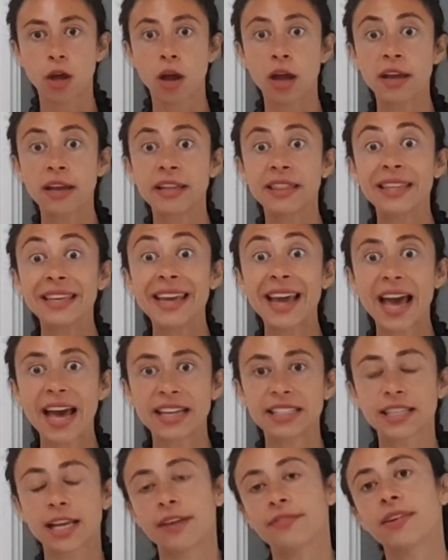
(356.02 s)
In the
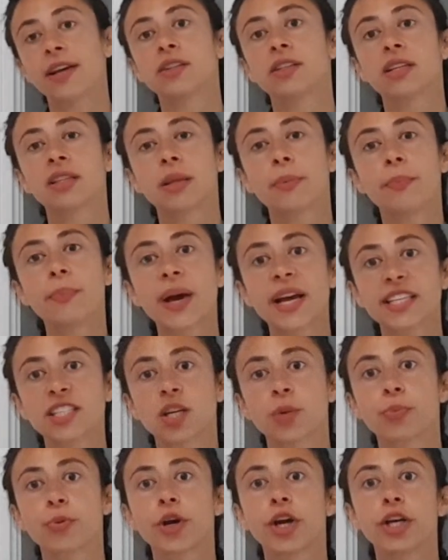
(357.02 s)
end, I found that the best
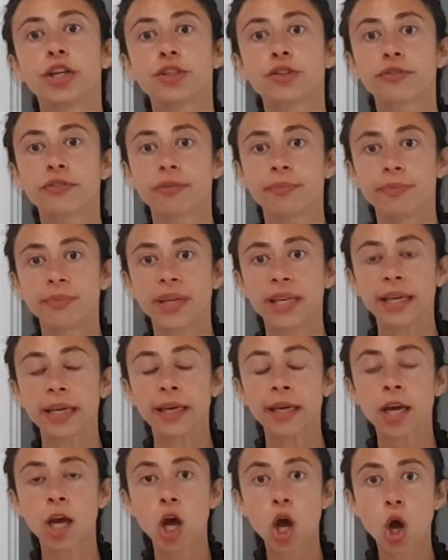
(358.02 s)
approach for
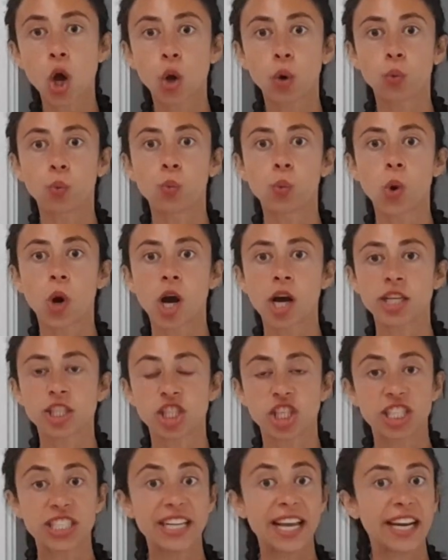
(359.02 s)
me was
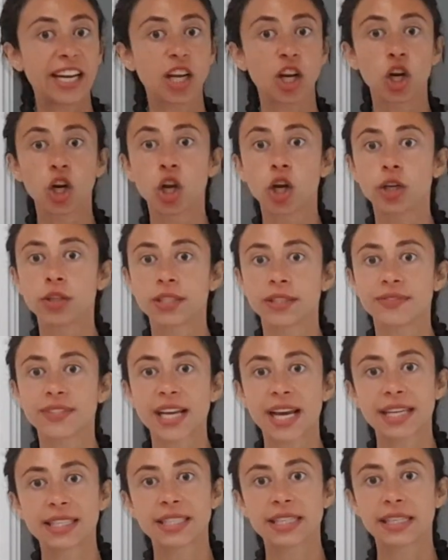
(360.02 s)
just getting loads of
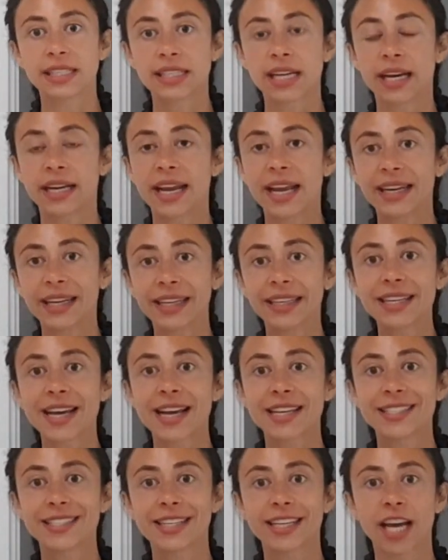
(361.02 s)
testing done, any
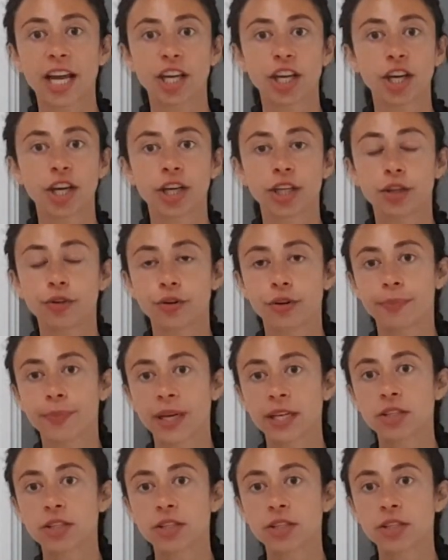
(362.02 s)
testing I could through my